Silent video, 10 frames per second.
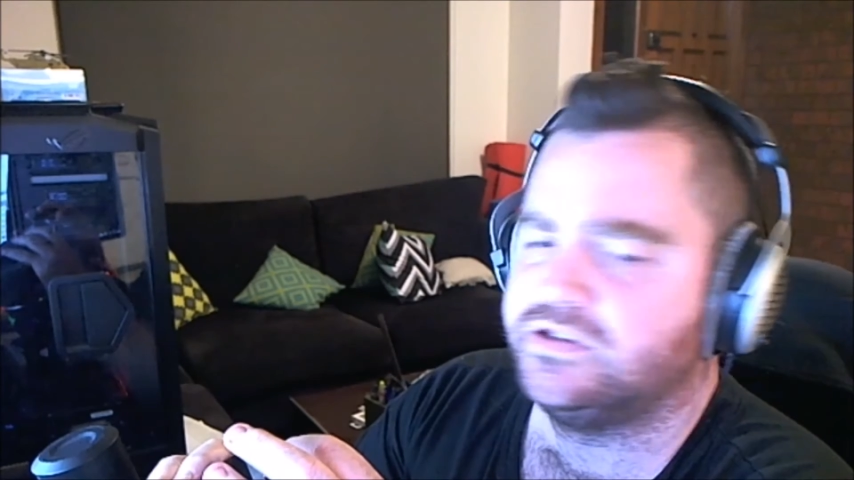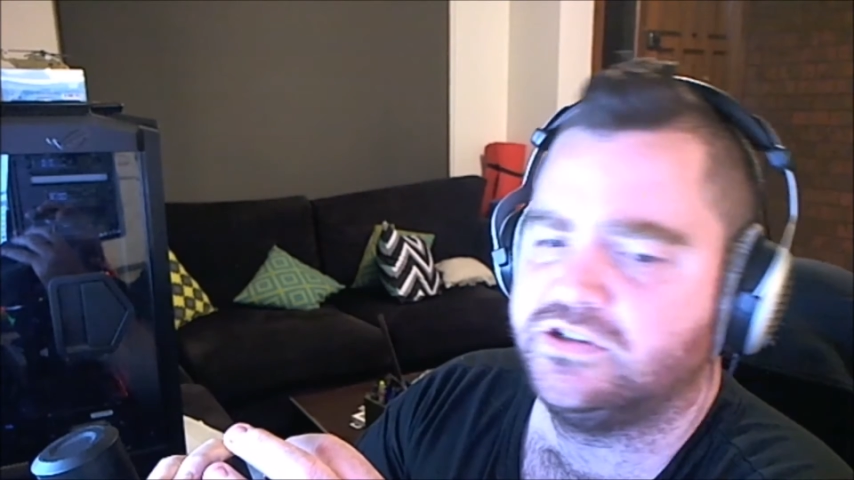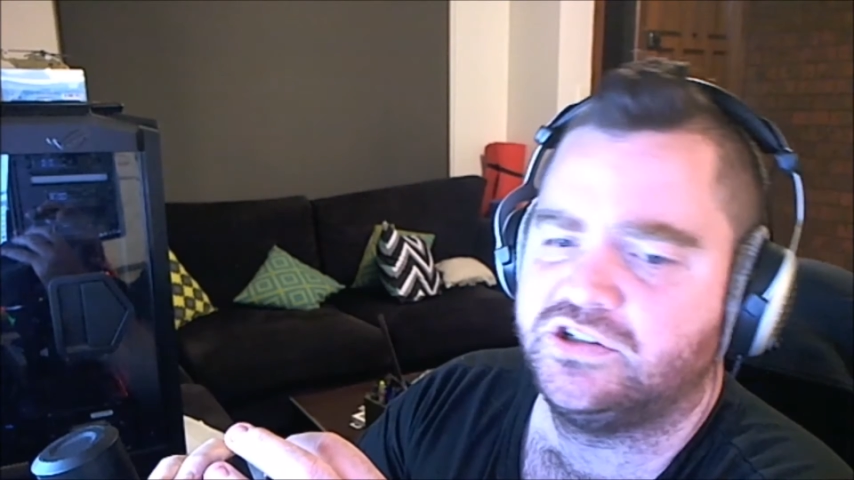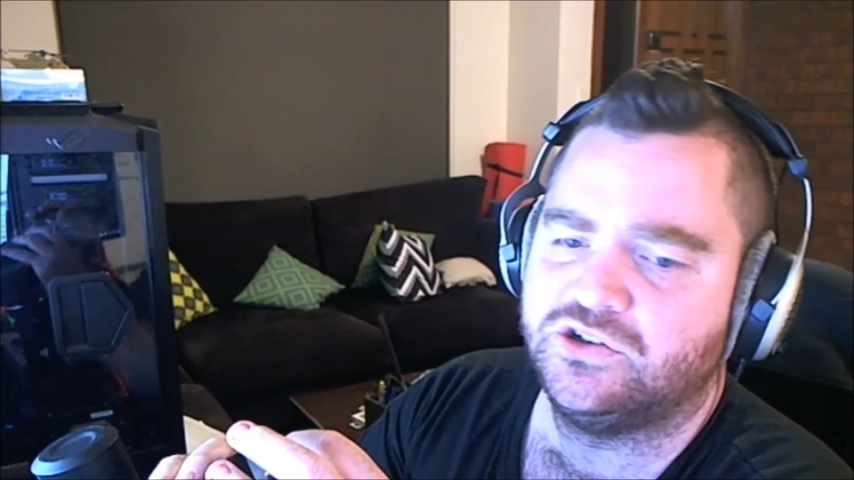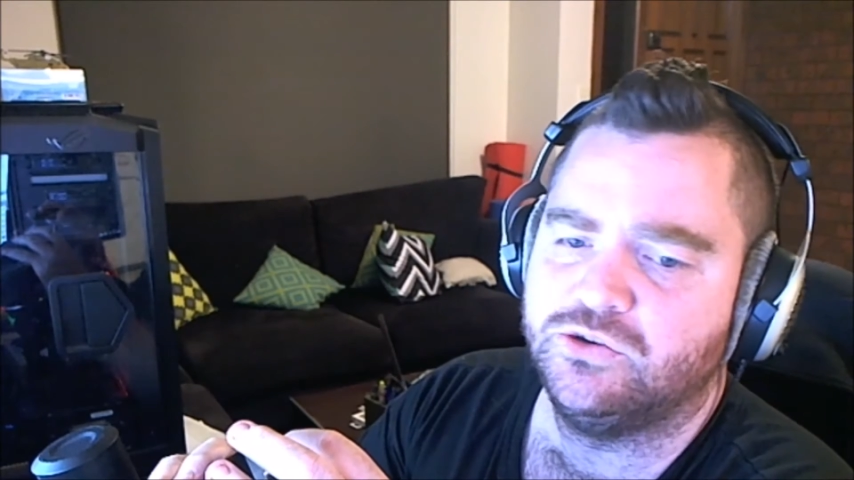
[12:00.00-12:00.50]

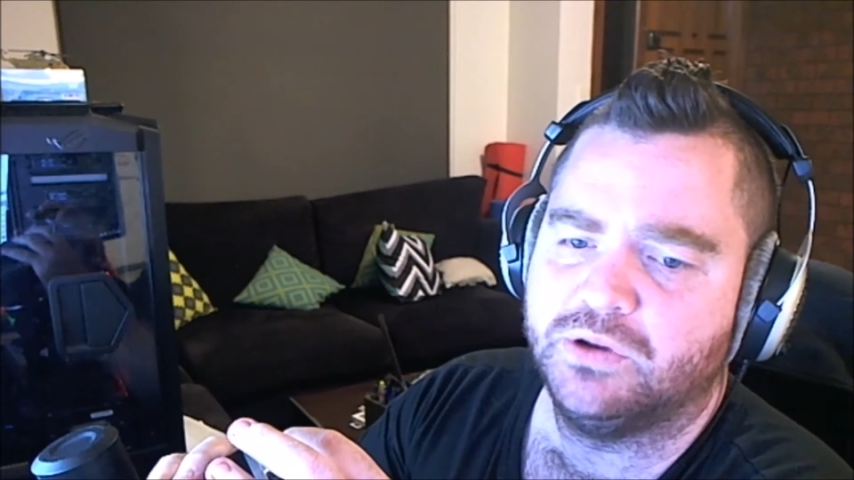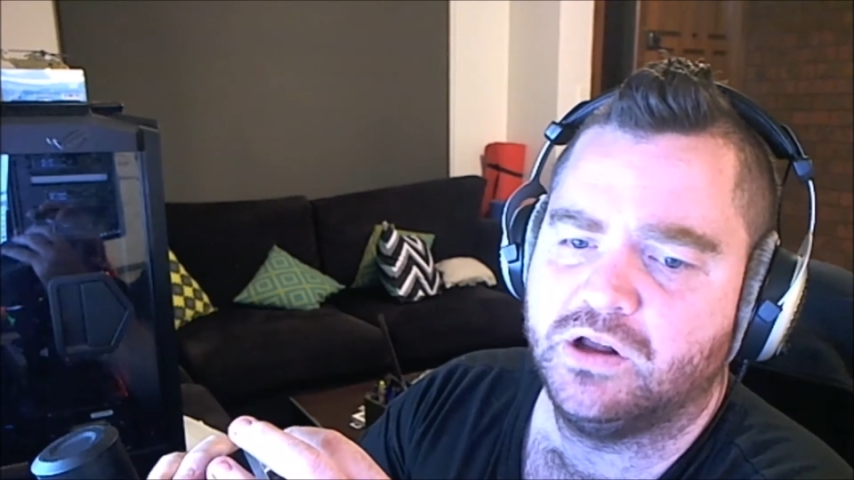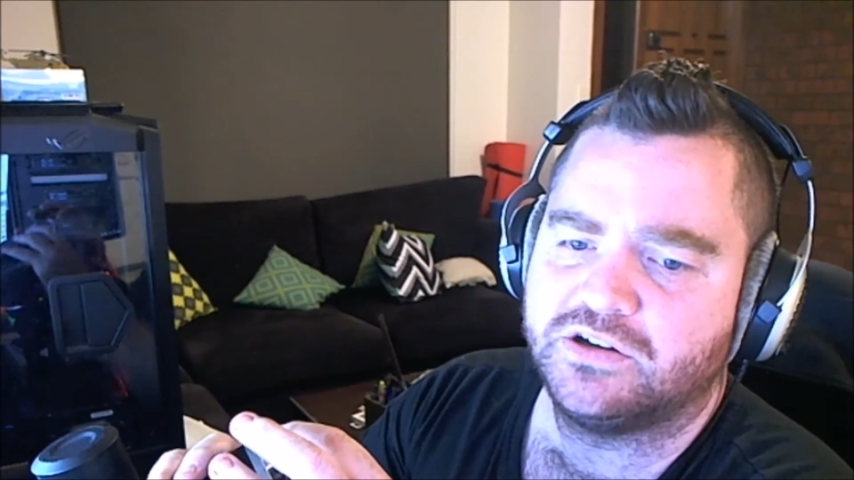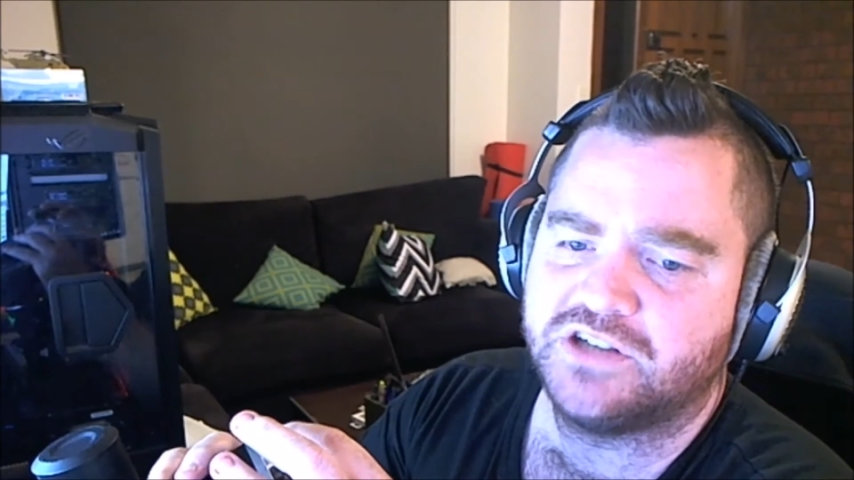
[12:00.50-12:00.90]
Superlux